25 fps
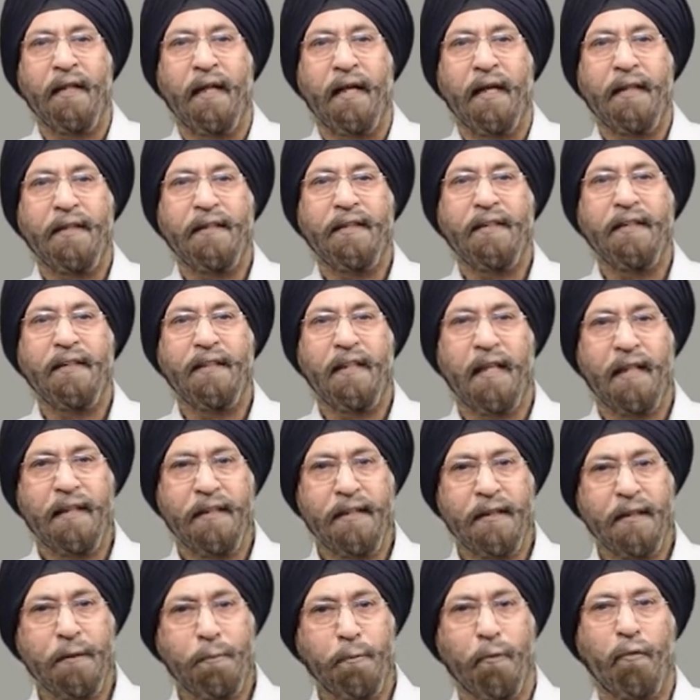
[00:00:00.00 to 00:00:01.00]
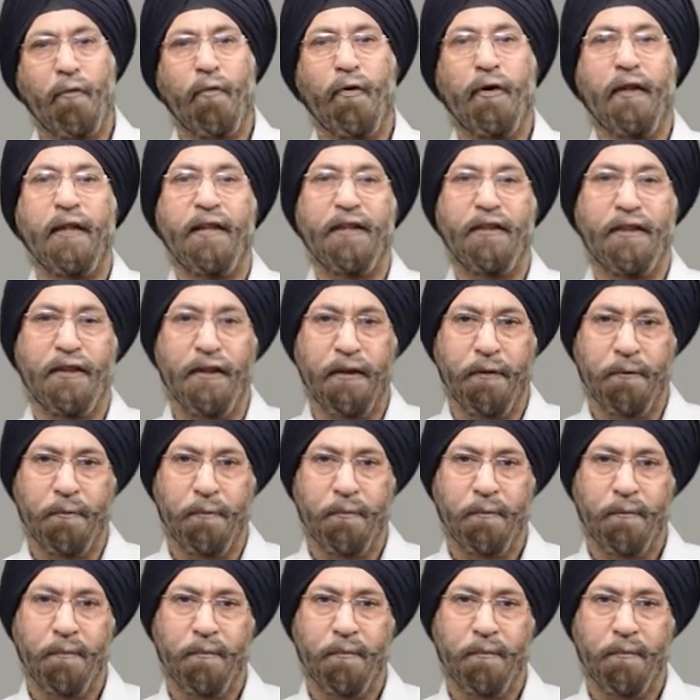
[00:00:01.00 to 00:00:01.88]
at the slightest provocation.